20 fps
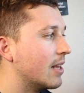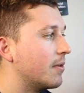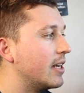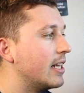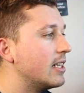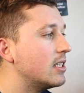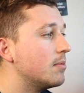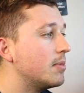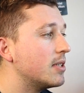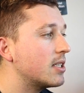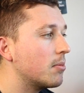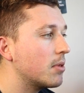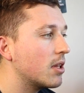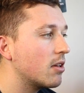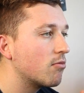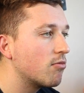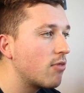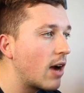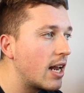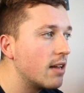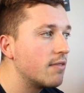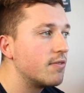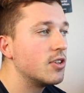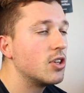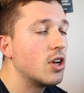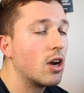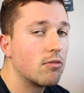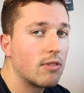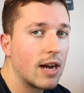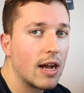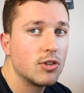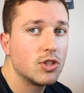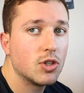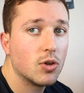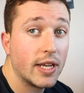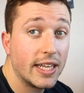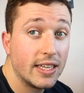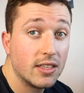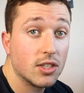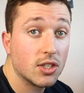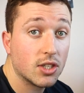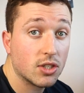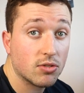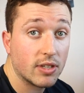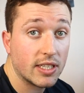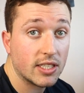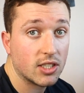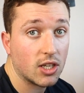Now it needs to be something relevant around your industry.